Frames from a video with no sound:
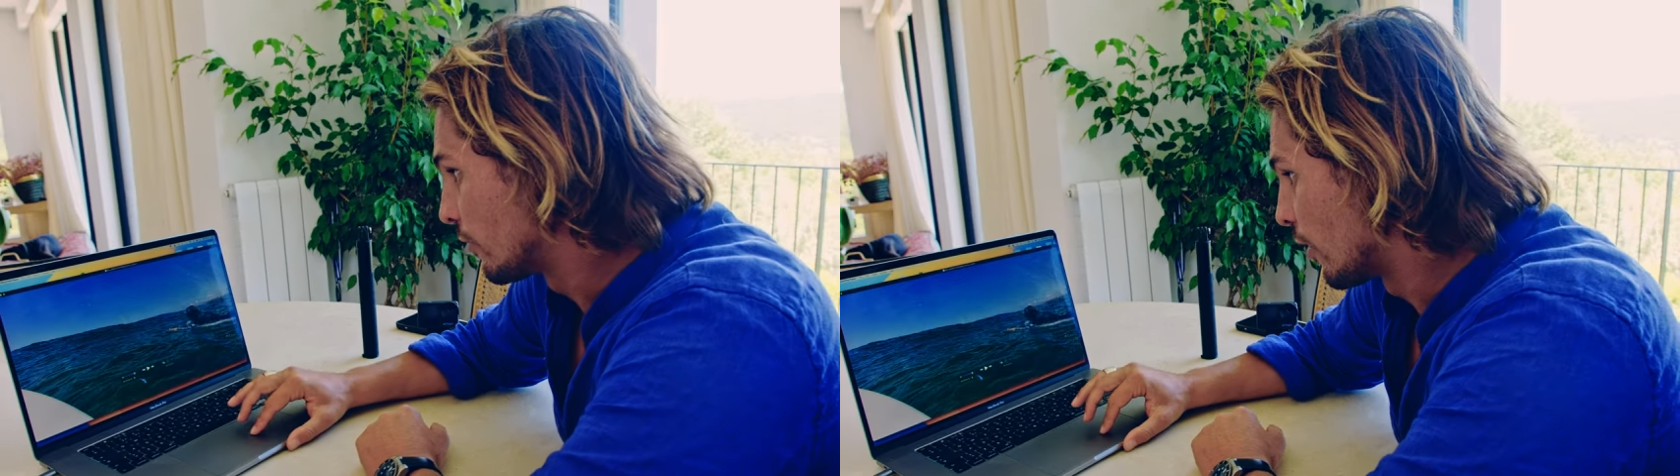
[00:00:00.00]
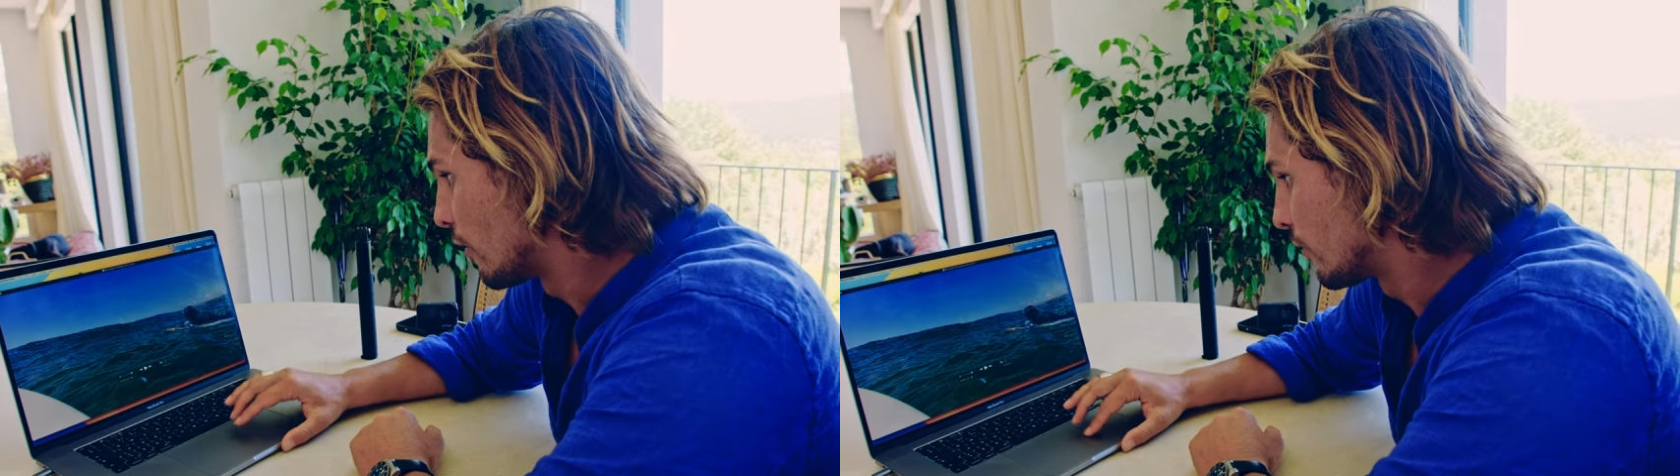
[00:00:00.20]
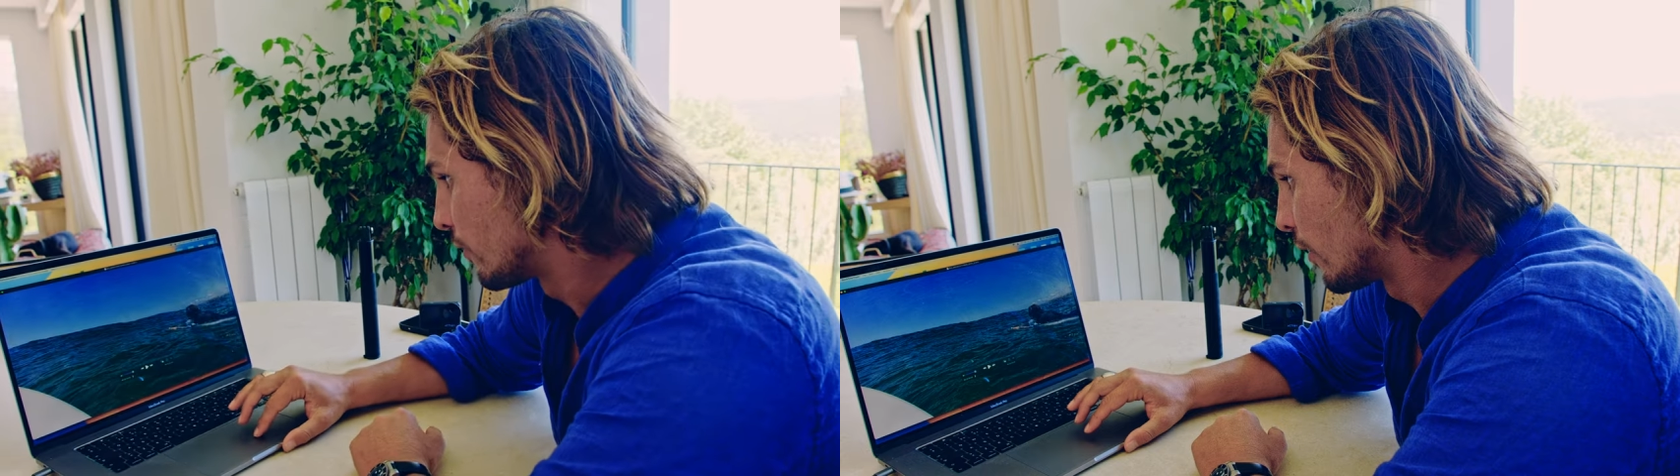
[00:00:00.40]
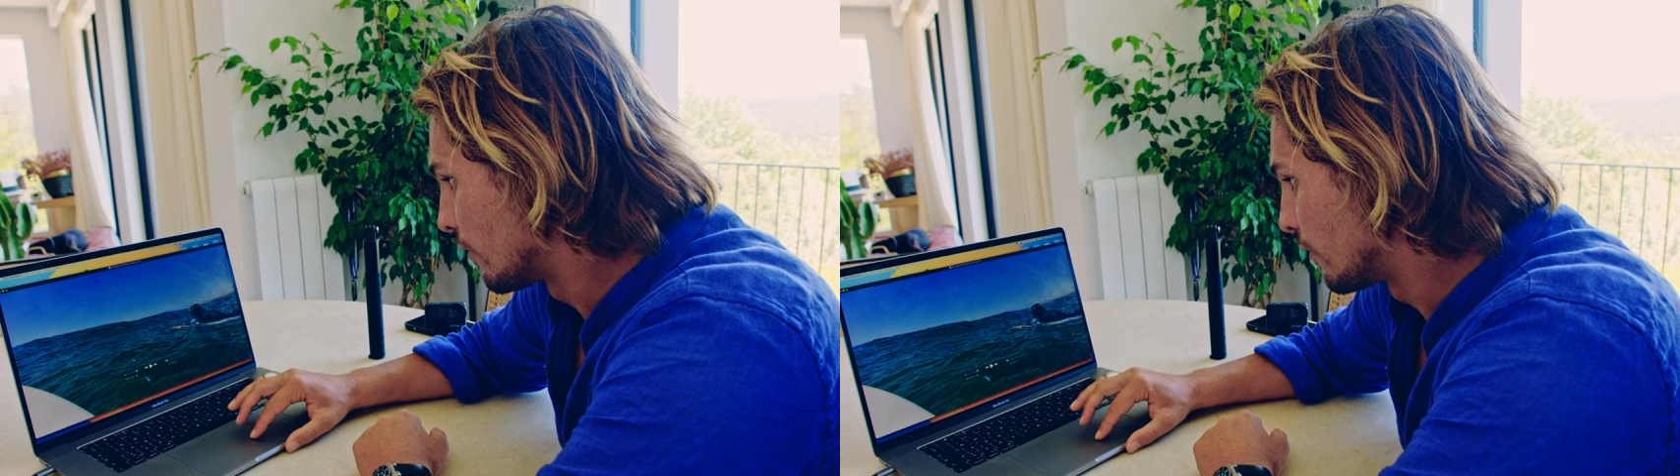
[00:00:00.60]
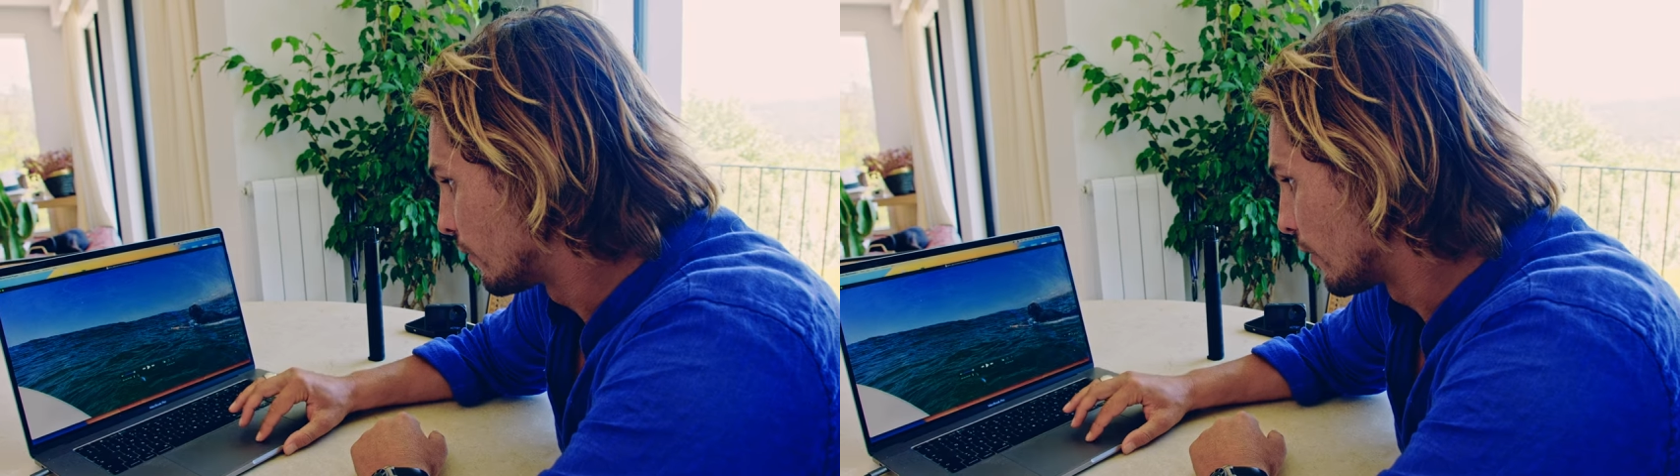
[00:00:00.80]
of,
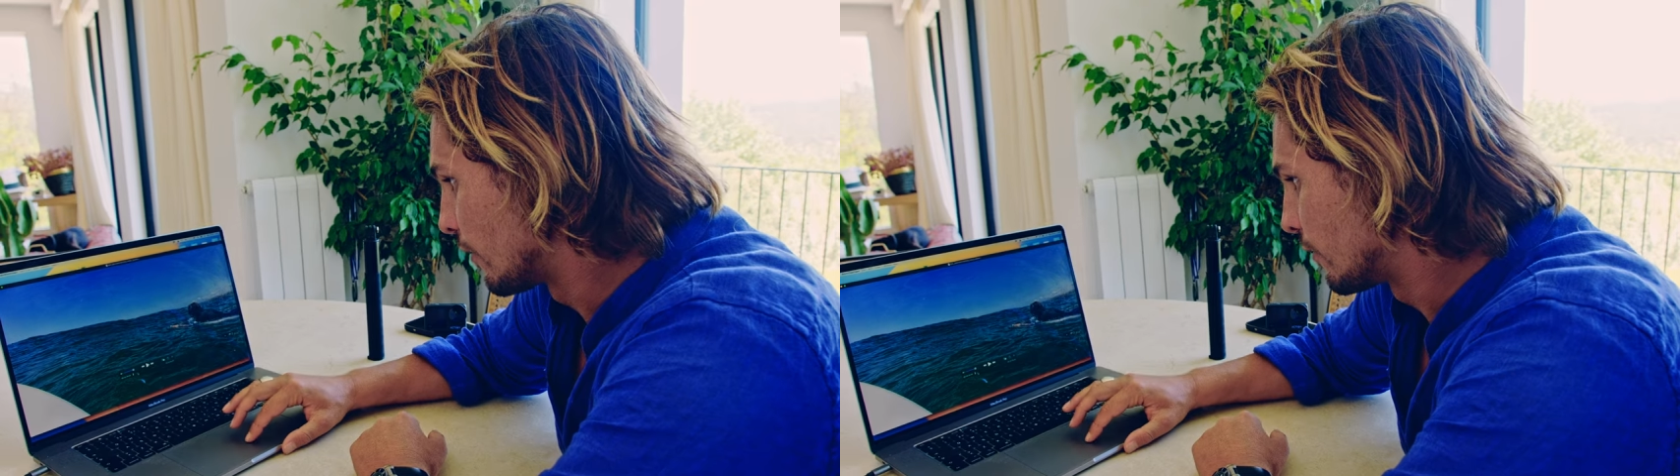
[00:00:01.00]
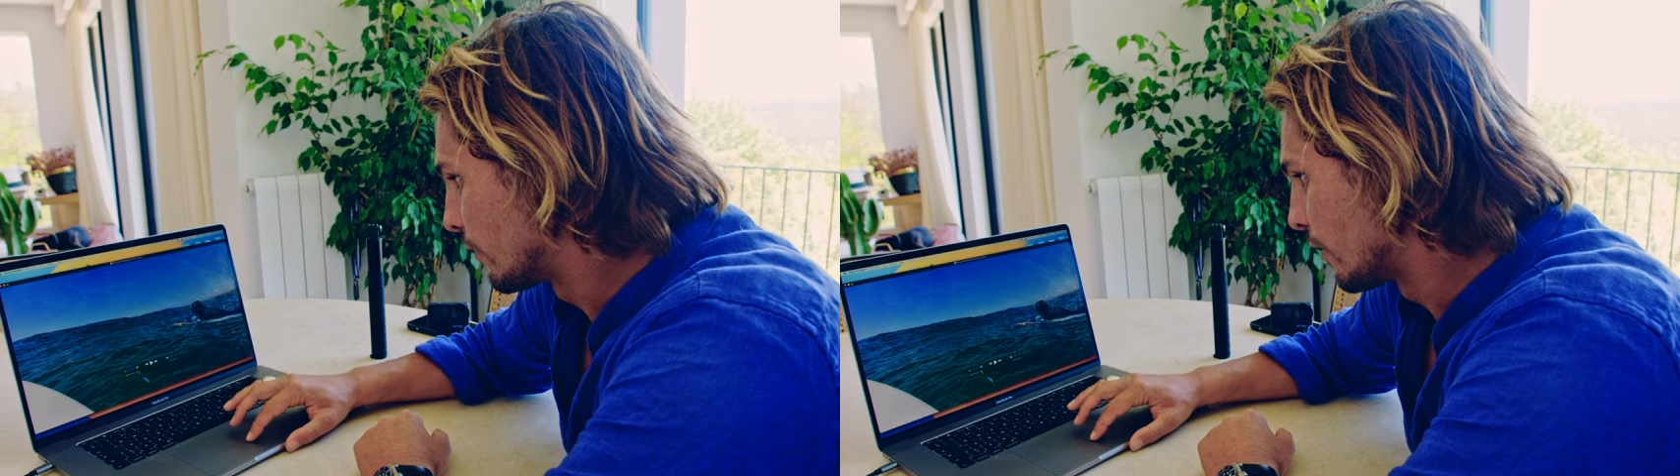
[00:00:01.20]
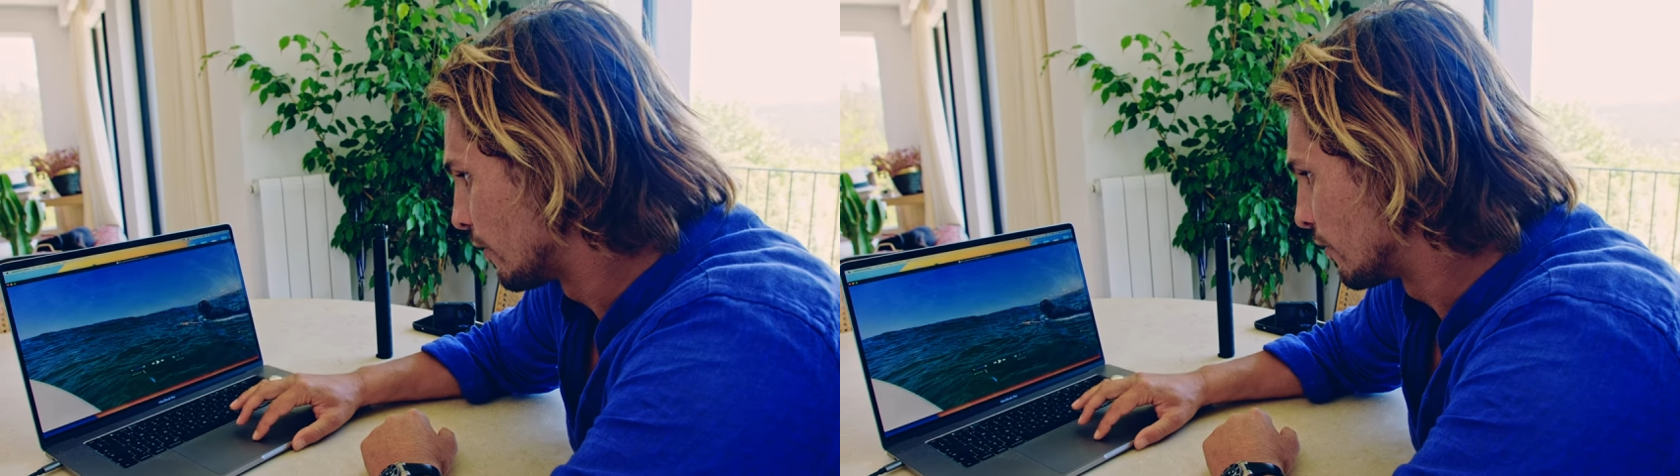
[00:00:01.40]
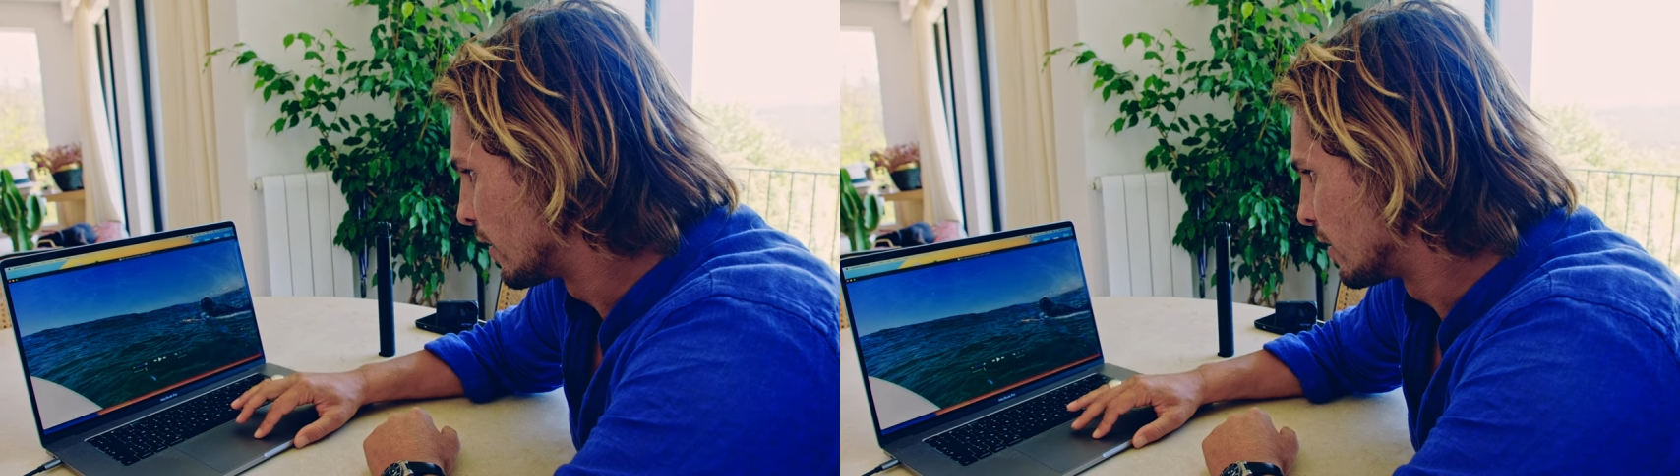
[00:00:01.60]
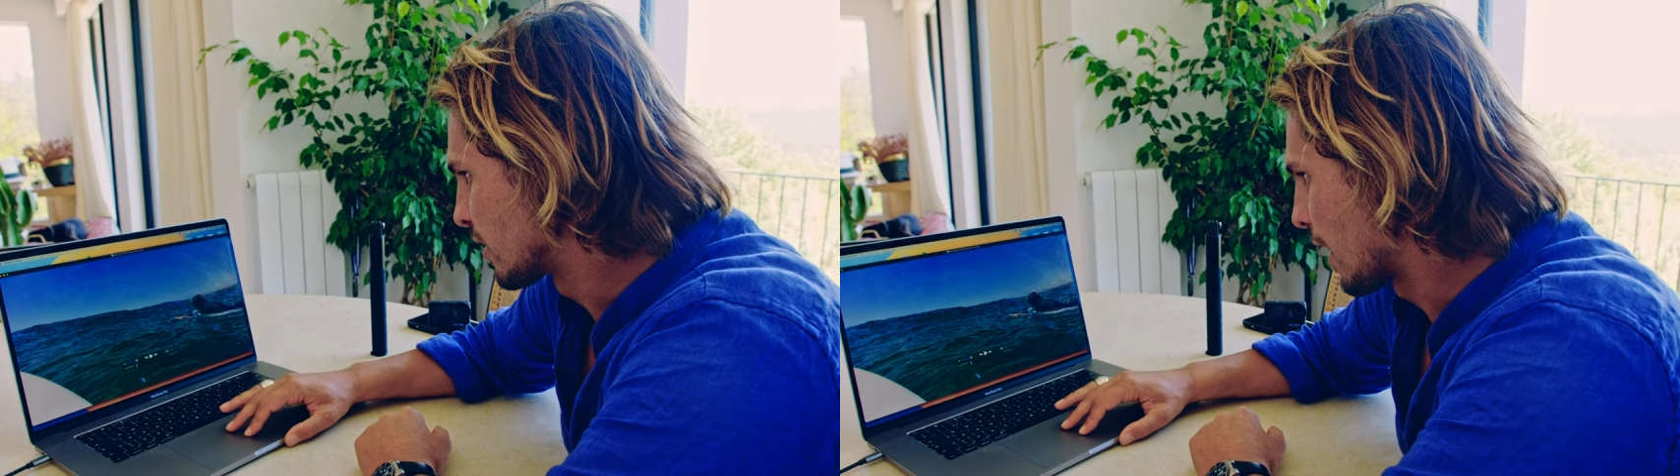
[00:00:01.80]
of, of, of
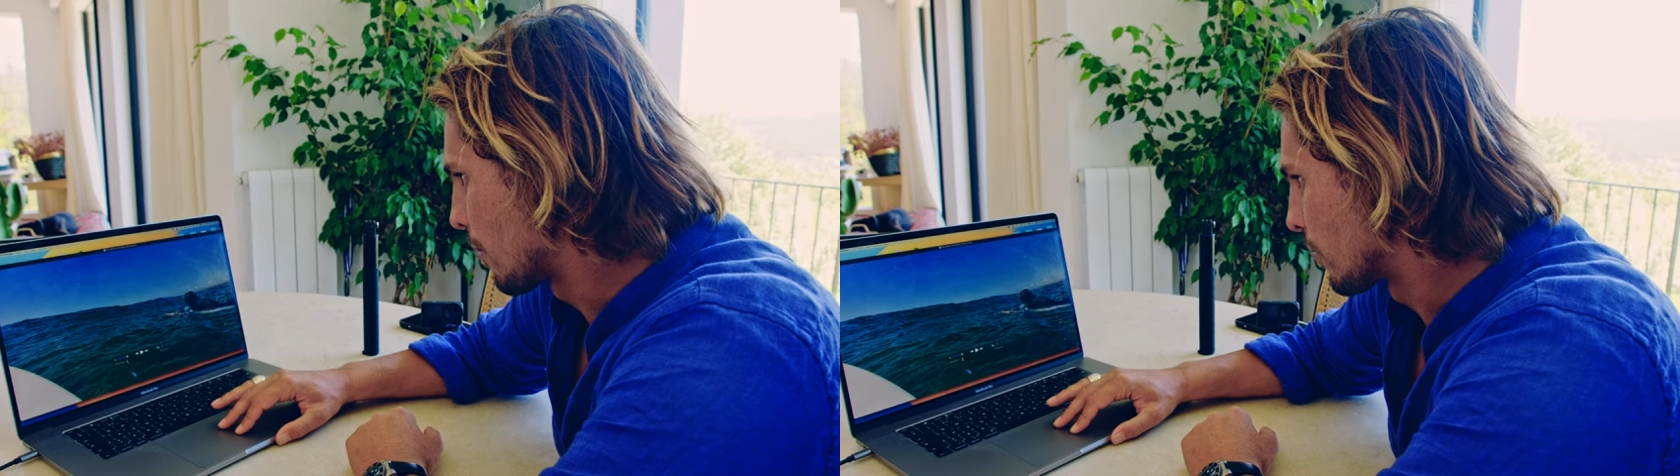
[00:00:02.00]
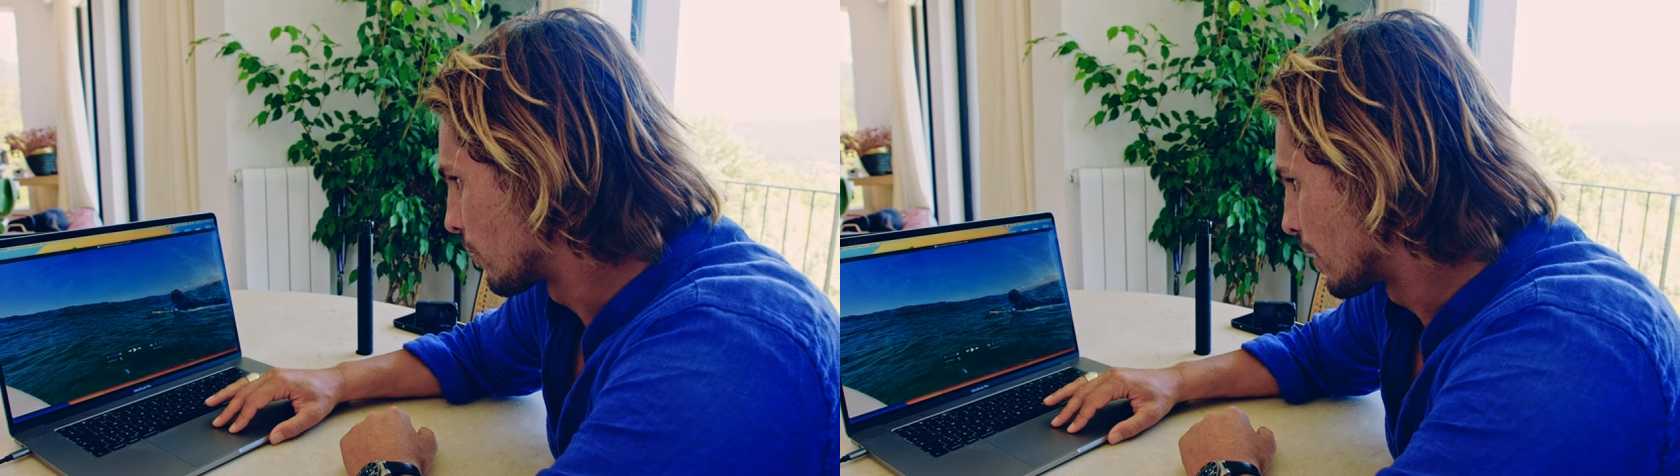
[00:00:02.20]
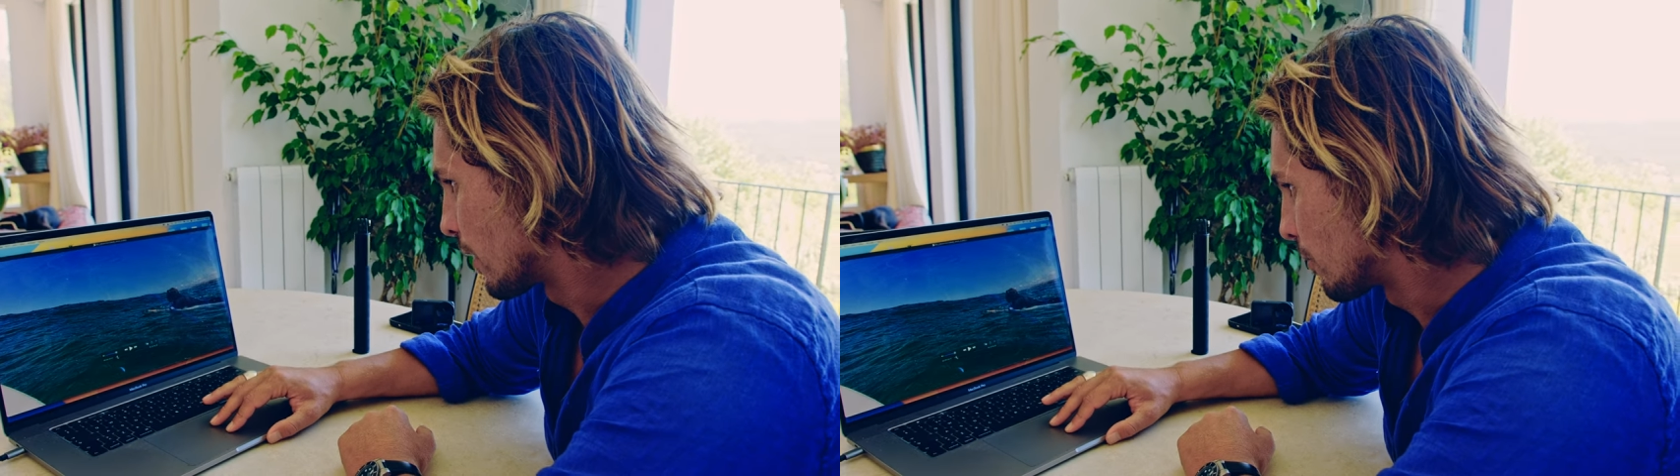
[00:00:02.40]
this camera, right?